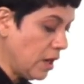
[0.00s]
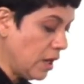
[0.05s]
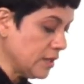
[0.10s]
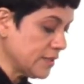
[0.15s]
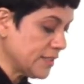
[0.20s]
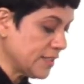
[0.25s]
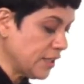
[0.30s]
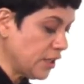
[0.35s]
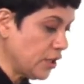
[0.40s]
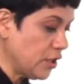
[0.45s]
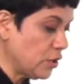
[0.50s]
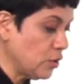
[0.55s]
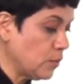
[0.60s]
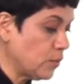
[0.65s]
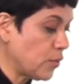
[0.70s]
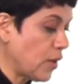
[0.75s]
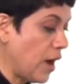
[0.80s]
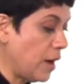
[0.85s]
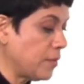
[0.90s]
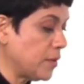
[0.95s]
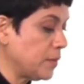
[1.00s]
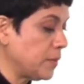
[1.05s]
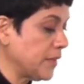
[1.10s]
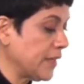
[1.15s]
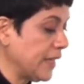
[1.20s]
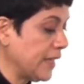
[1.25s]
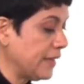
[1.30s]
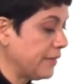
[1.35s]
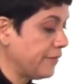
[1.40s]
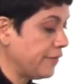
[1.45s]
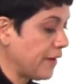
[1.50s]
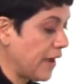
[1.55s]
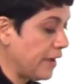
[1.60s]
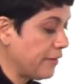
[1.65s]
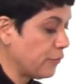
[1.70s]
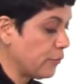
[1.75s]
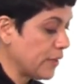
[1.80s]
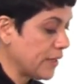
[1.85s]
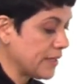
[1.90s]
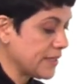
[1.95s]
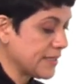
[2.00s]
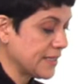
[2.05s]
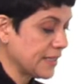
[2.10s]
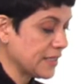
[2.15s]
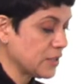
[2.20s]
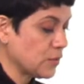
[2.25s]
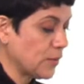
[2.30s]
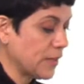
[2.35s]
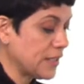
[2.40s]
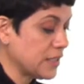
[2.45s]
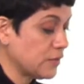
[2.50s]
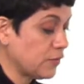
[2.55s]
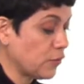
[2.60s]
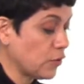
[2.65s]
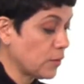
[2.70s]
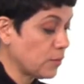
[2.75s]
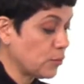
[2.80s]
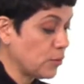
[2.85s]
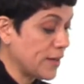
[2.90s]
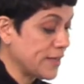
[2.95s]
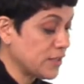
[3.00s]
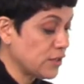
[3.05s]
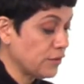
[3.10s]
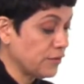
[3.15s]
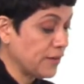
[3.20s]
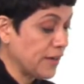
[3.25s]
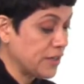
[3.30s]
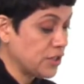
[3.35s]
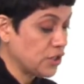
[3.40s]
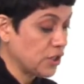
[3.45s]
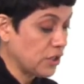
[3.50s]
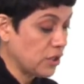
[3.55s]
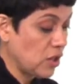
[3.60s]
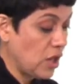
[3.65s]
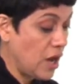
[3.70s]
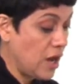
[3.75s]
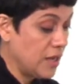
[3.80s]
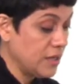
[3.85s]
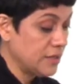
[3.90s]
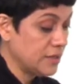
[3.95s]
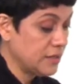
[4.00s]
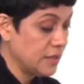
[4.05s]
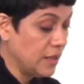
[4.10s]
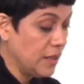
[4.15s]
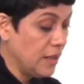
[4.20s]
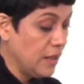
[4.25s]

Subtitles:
I'll see you probably in 5 weeks, 6 weeks for a preservation gloss.